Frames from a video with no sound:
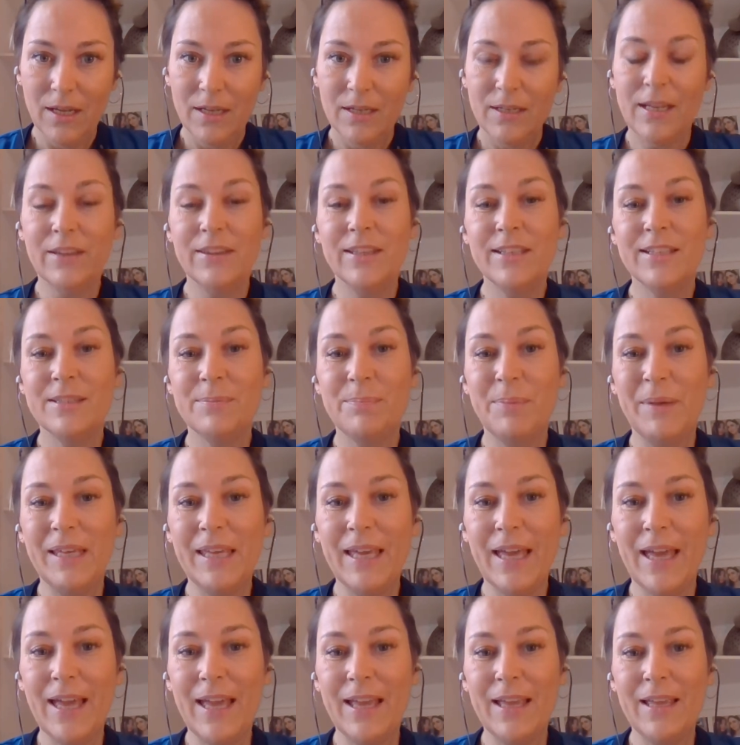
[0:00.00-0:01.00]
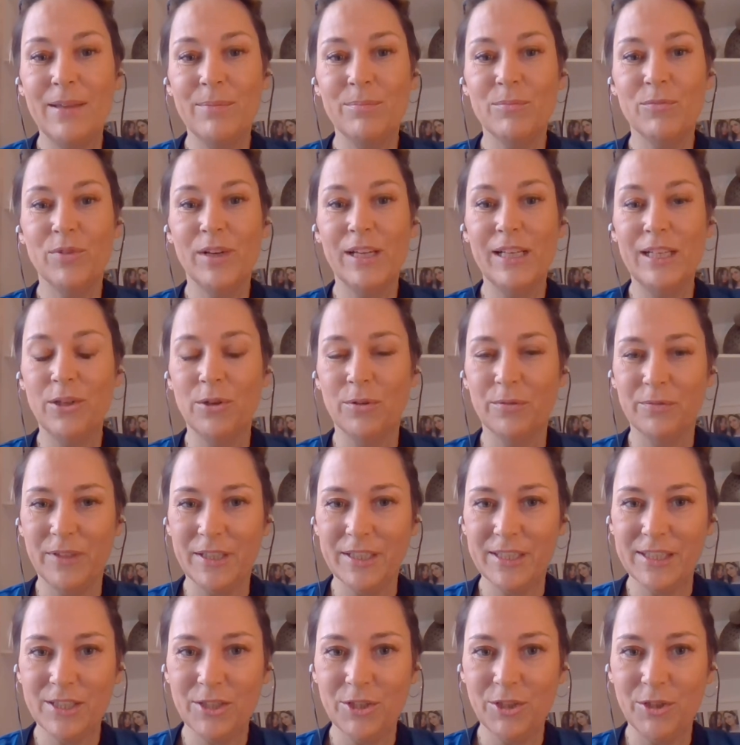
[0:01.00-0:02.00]
Now, this became really
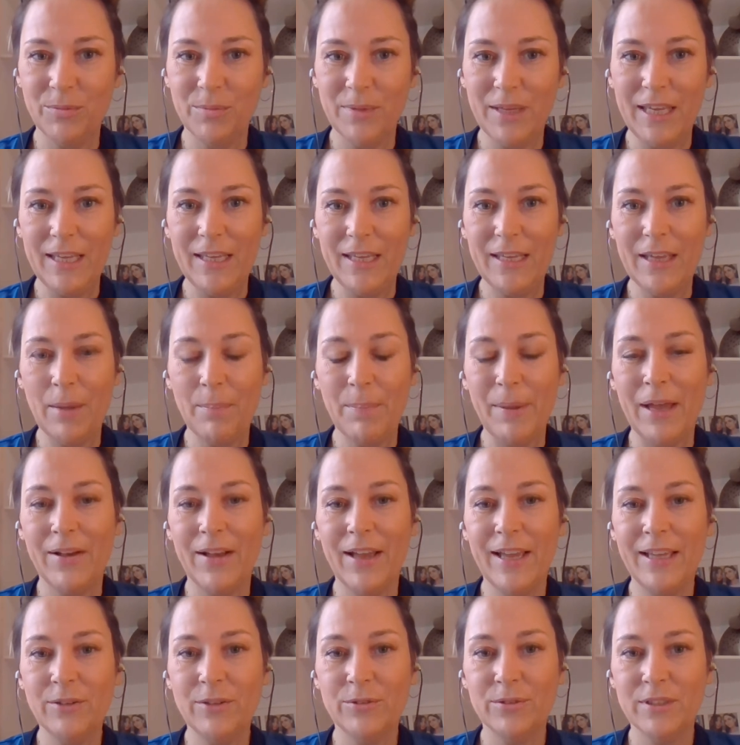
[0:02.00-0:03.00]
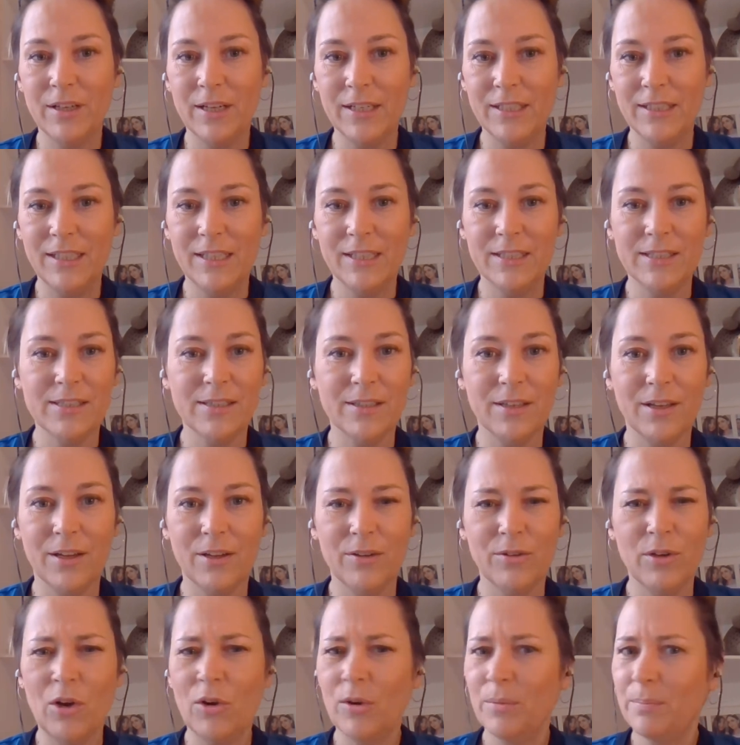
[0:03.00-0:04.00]
obvious to me about eight or nine years
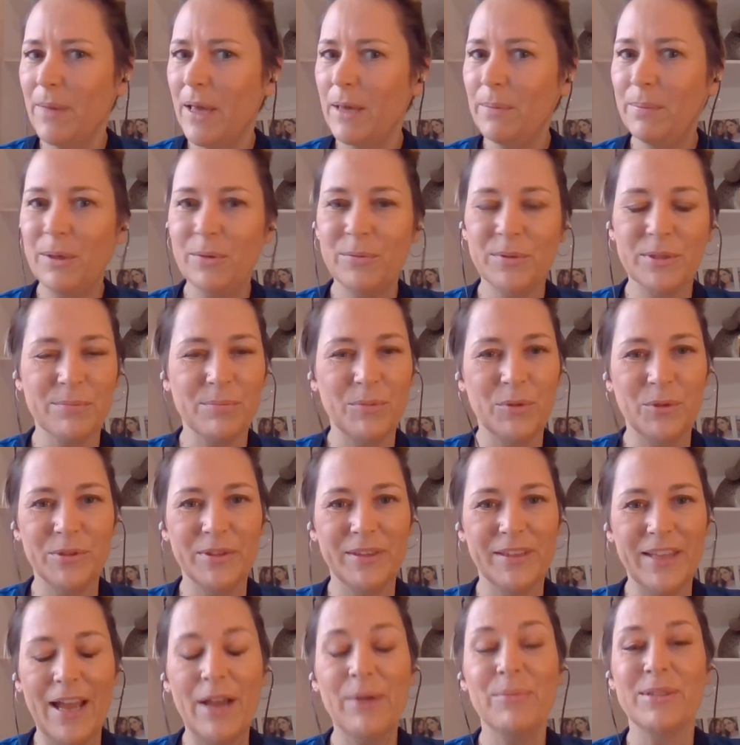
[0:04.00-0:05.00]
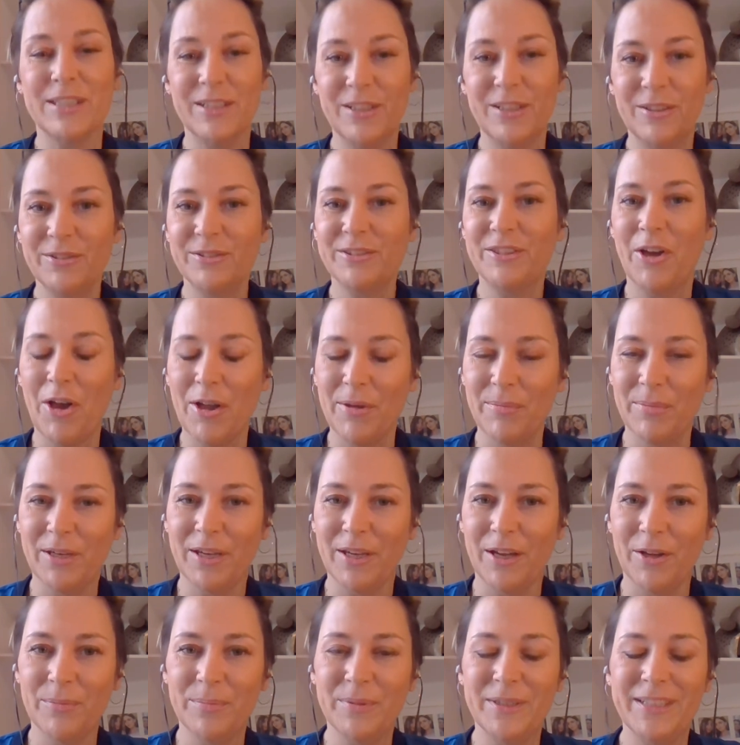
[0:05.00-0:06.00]
ago. Oh, maybe it was more than that, it was a long time
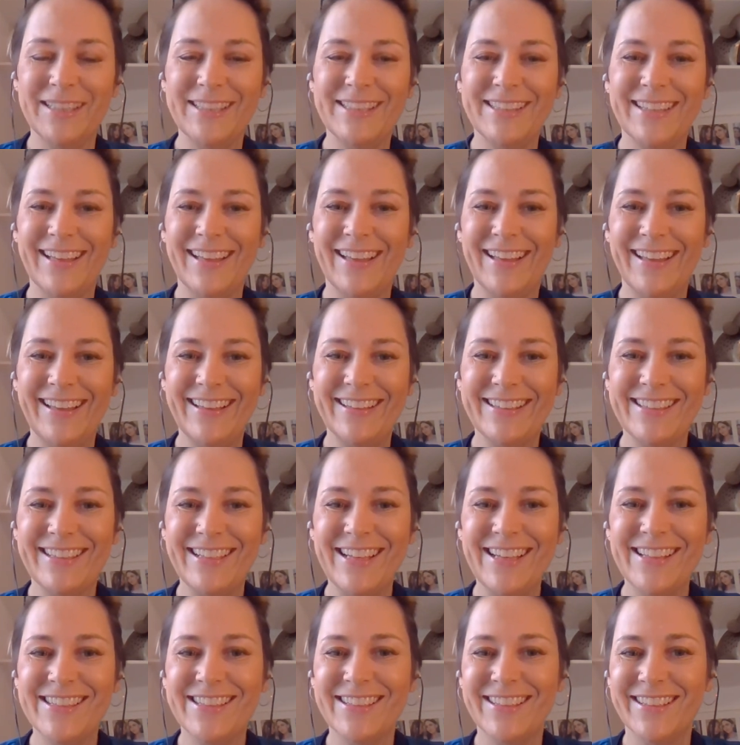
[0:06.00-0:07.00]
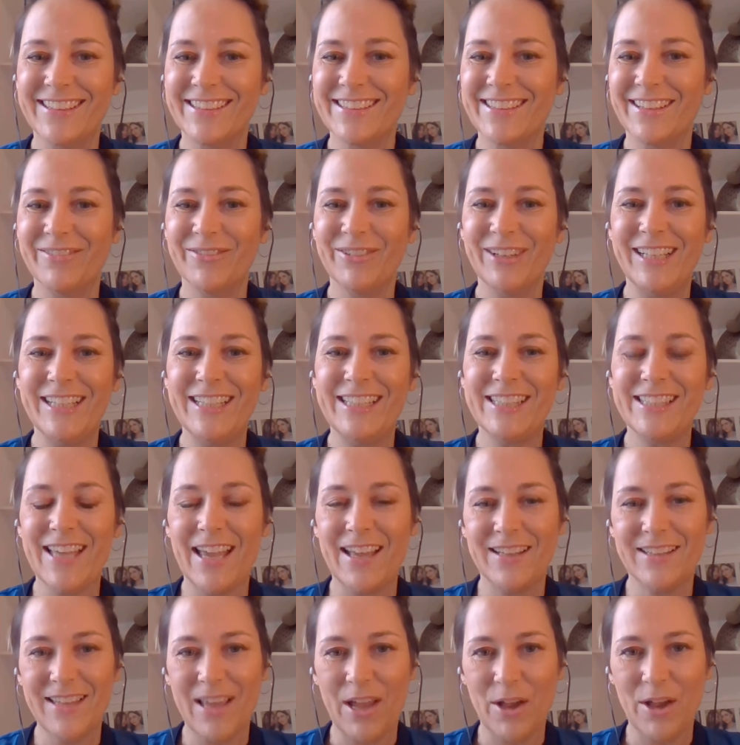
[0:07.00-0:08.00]
ago, but it's, a, it's an instance that really
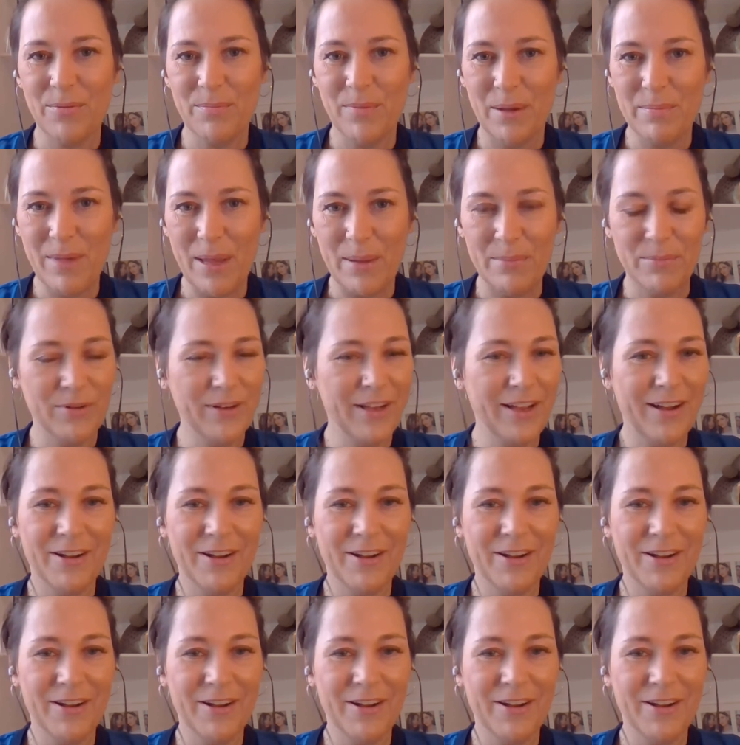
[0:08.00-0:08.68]
stands out in my memory.